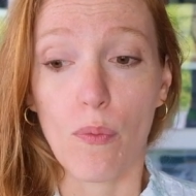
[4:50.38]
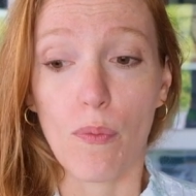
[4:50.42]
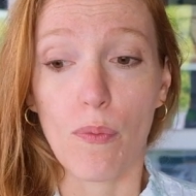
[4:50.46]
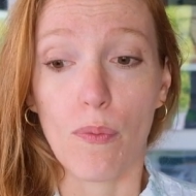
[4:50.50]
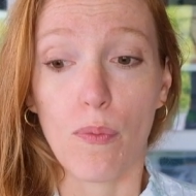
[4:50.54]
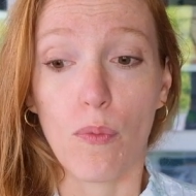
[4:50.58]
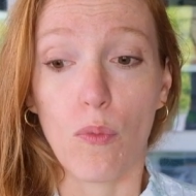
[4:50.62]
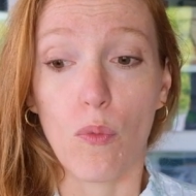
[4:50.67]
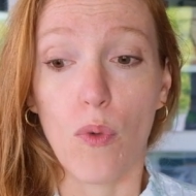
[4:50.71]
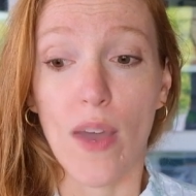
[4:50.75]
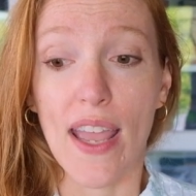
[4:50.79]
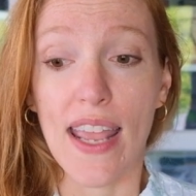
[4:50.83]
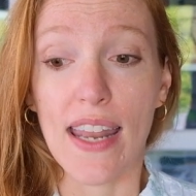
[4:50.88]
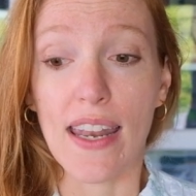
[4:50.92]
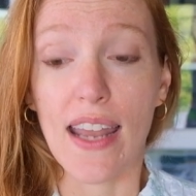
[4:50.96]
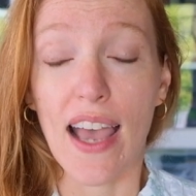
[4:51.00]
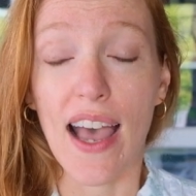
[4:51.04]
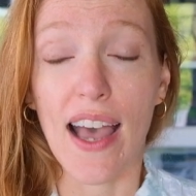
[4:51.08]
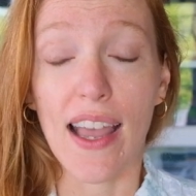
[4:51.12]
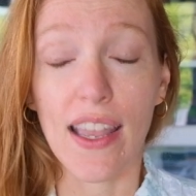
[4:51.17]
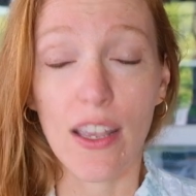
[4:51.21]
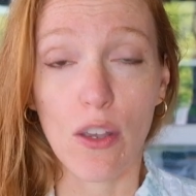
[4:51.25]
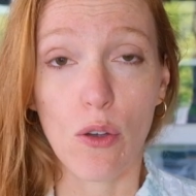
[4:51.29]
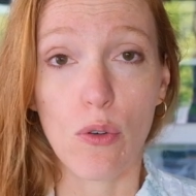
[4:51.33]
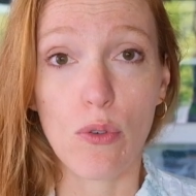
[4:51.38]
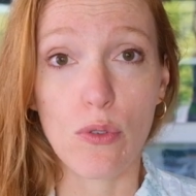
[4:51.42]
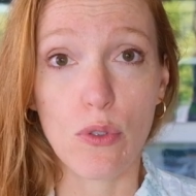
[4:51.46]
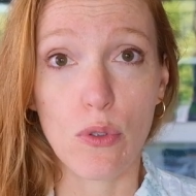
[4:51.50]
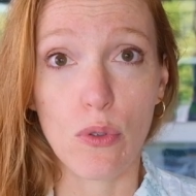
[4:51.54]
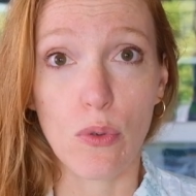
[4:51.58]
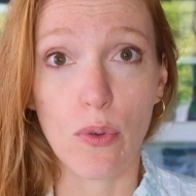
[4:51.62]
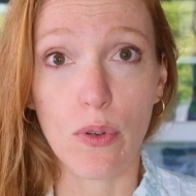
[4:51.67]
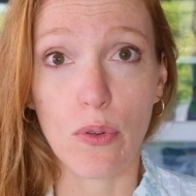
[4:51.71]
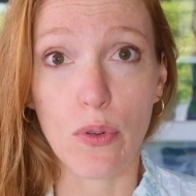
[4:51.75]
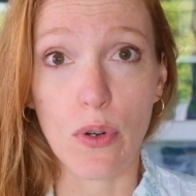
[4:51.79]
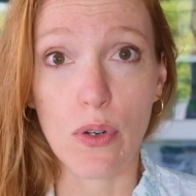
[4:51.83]
when I go
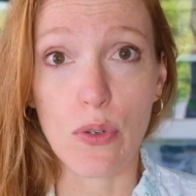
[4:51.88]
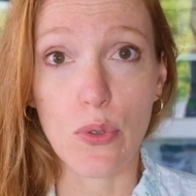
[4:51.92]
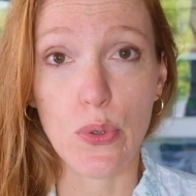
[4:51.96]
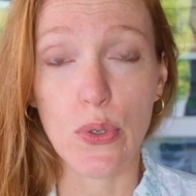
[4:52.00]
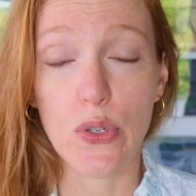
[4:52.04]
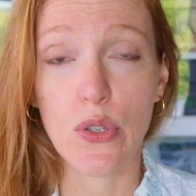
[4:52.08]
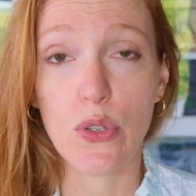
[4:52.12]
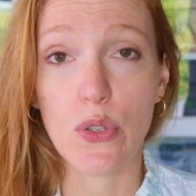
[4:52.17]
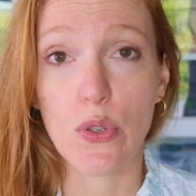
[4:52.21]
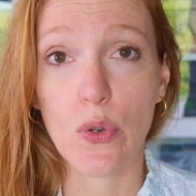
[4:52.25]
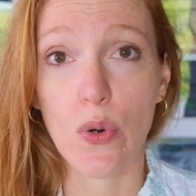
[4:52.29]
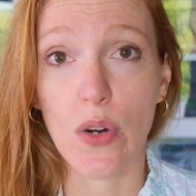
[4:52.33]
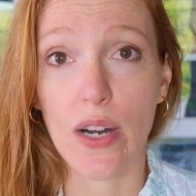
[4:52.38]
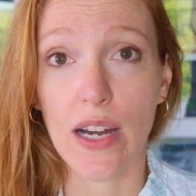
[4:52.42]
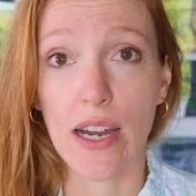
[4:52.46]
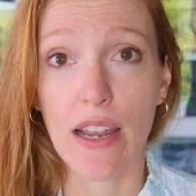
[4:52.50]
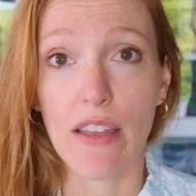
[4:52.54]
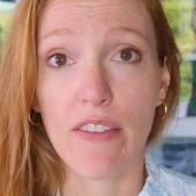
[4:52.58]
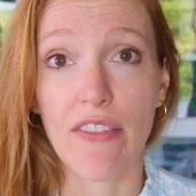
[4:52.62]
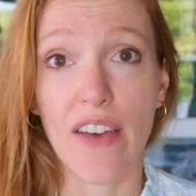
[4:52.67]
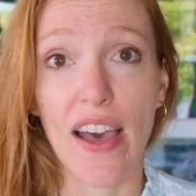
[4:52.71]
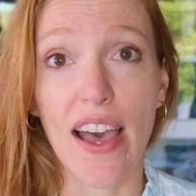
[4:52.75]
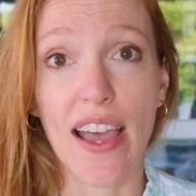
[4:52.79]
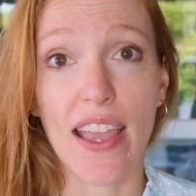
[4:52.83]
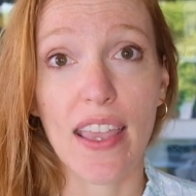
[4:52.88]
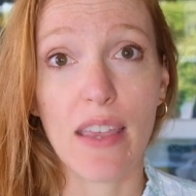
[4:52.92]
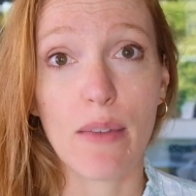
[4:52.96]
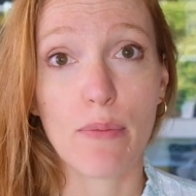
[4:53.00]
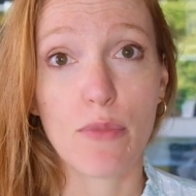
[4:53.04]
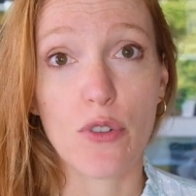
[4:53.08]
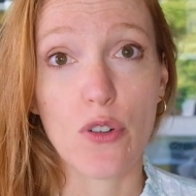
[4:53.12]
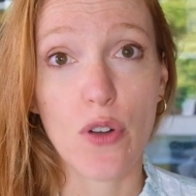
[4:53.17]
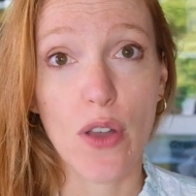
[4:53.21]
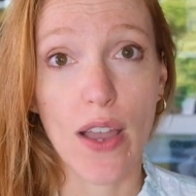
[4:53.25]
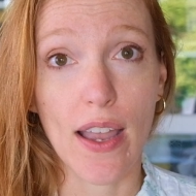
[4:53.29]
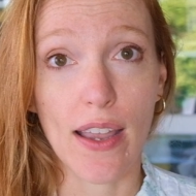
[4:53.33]
to a grocery store, if I
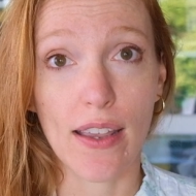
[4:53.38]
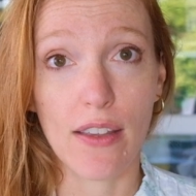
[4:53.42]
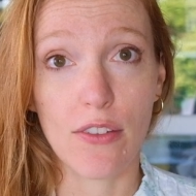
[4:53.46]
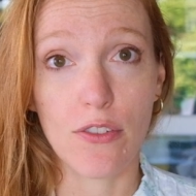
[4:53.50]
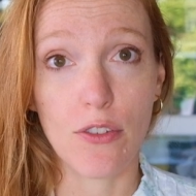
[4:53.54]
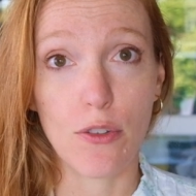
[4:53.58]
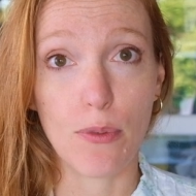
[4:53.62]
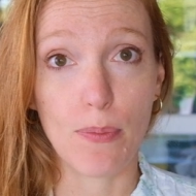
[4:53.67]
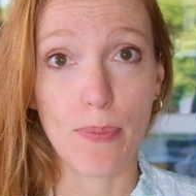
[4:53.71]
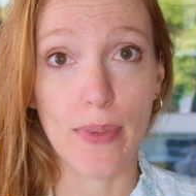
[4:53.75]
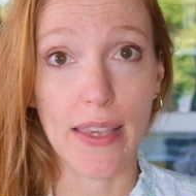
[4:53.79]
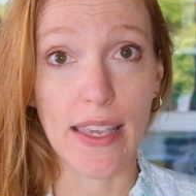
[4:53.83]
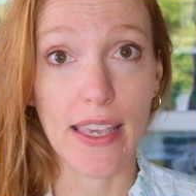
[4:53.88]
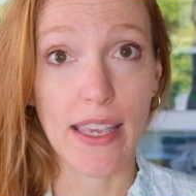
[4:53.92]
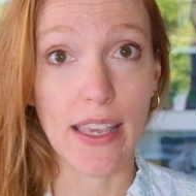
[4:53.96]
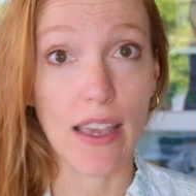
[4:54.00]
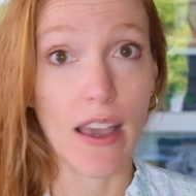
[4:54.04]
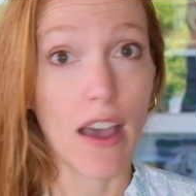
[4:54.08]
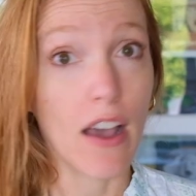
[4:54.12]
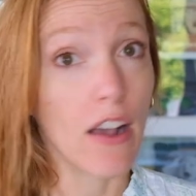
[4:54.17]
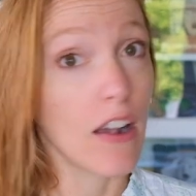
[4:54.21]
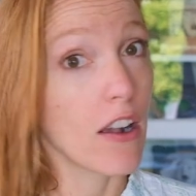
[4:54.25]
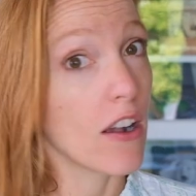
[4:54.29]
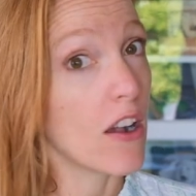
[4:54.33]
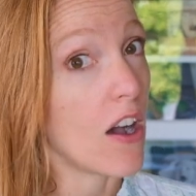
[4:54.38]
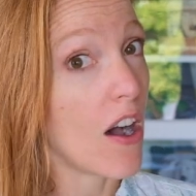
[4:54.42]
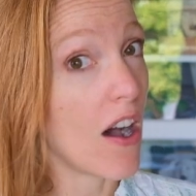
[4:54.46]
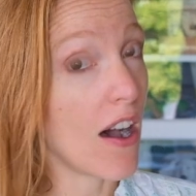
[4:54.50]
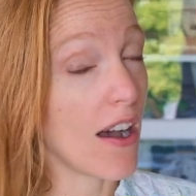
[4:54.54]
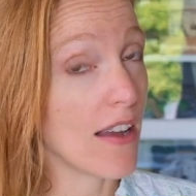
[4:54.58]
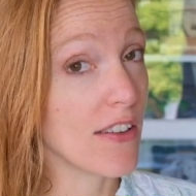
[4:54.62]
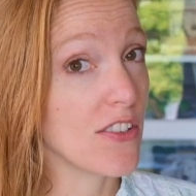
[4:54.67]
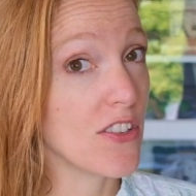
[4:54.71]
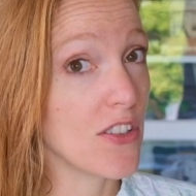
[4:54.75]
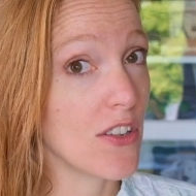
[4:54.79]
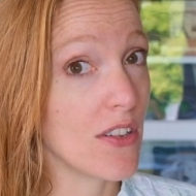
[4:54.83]
am trying to be
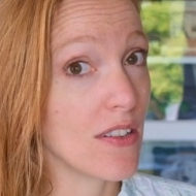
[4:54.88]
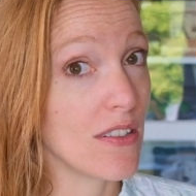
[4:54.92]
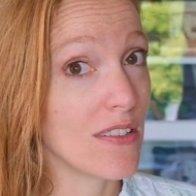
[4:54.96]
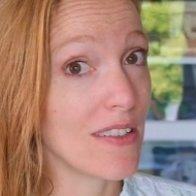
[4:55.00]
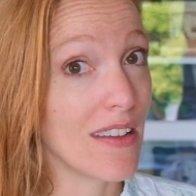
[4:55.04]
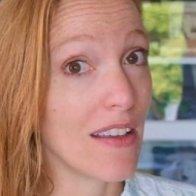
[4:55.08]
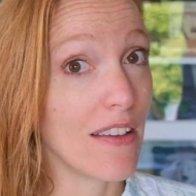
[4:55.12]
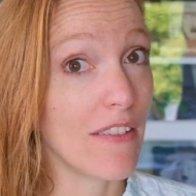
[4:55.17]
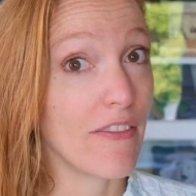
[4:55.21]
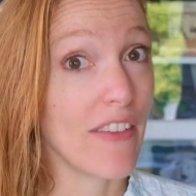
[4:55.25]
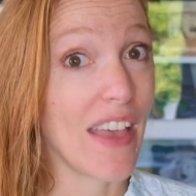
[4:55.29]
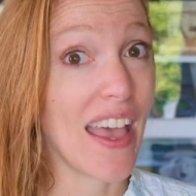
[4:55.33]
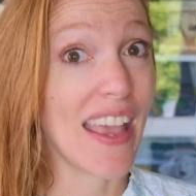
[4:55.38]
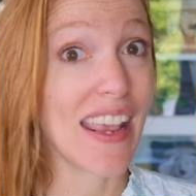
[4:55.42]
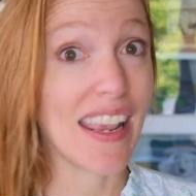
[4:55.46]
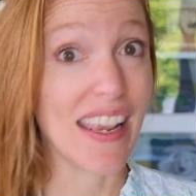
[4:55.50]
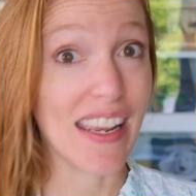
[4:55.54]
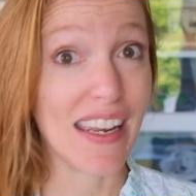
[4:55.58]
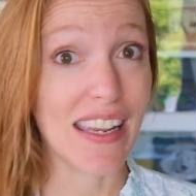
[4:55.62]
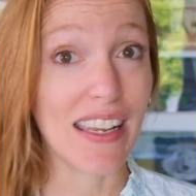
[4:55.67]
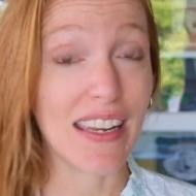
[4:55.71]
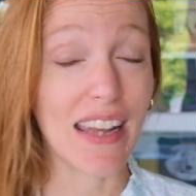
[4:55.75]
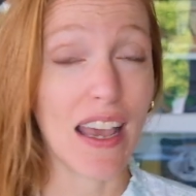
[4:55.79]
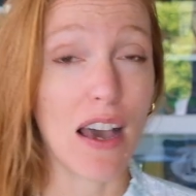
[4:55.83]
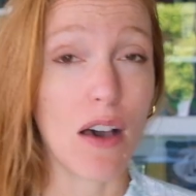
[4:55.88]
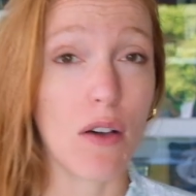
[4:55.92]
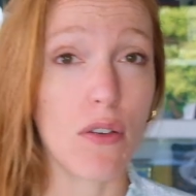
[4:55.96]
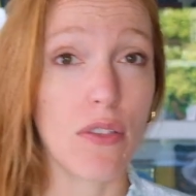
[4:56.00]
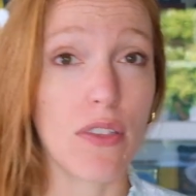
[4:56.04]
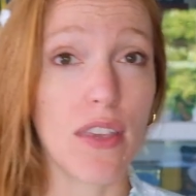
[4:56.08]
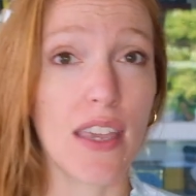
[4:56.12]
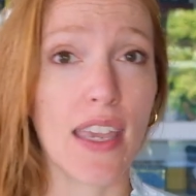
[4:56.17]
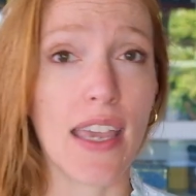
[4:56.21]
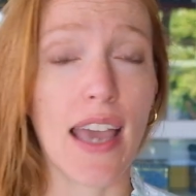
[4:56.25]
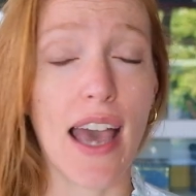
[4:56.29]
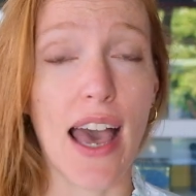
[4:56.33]
conscious of eating
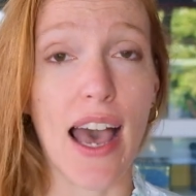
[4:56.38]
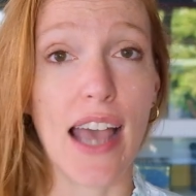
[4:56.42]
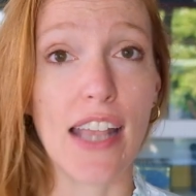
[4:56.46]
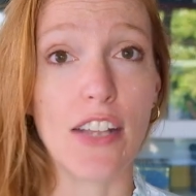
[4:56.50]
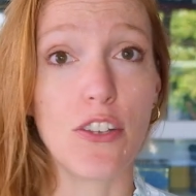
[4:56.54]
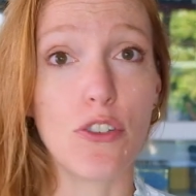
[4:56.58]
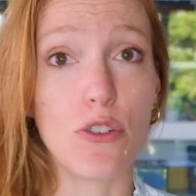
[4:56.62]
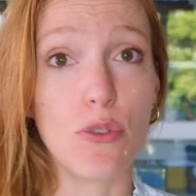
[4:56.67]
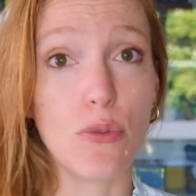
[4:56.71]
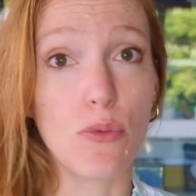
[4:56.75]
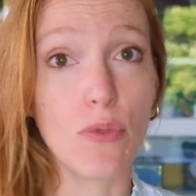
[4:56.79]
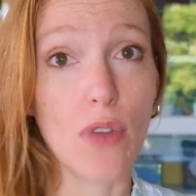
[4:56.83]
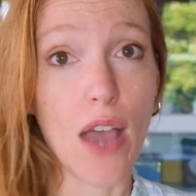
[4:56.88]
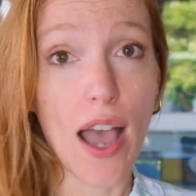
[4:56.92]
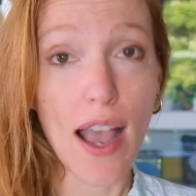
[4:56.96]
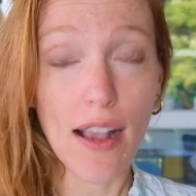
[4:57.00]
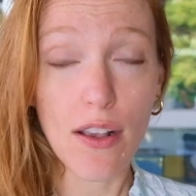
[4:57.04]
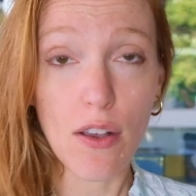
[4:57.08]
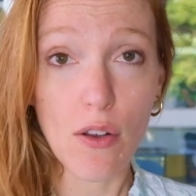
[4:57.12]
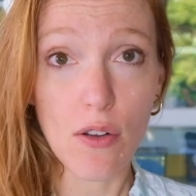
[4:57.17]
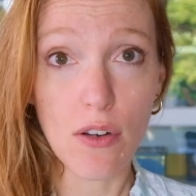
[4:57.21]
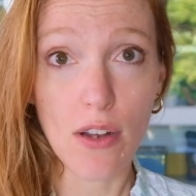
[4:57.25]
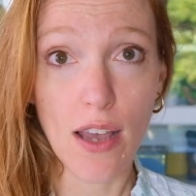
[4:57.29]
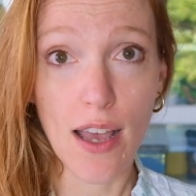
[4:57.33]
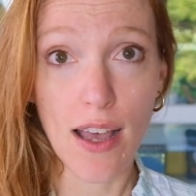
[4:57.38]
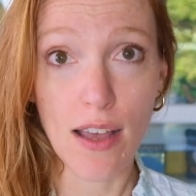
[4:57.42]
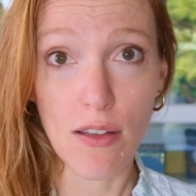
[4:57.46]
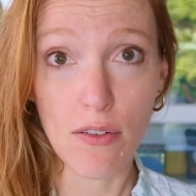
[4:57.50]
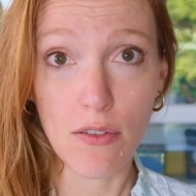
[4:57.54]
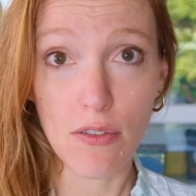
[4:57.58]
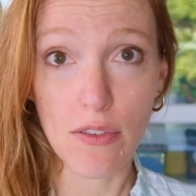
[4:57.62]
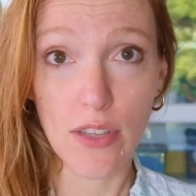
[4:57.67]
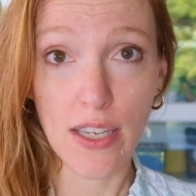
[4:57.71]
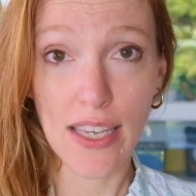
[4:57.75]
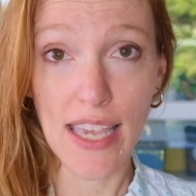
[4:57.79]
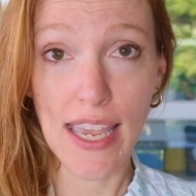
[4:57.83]
healthy, I do not go
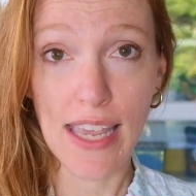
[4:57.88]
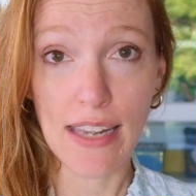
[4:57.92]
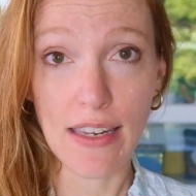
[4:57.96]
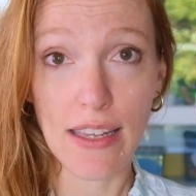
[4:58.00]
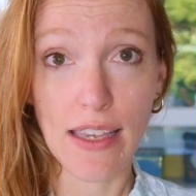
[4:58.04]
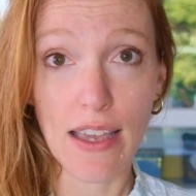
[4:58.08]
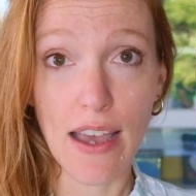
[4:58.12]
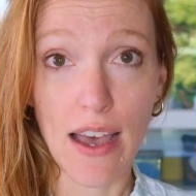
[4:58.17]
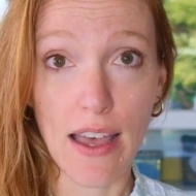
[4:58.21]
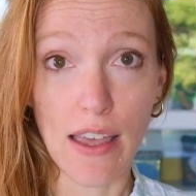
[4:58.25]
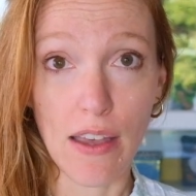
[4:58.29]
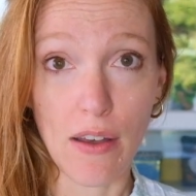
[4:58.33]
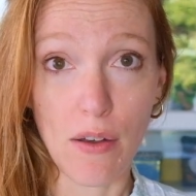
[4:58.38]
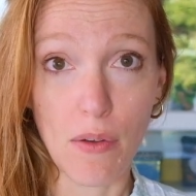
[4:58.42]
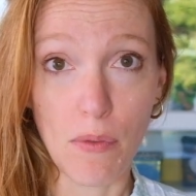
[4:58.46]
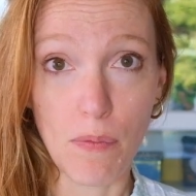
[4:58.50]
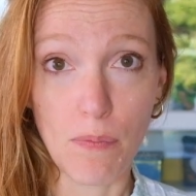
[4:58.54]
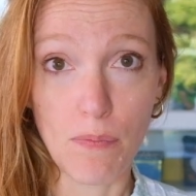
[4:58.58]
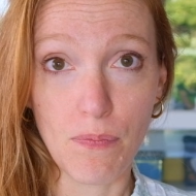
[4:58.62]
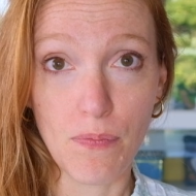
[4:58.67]
down the candy aisle.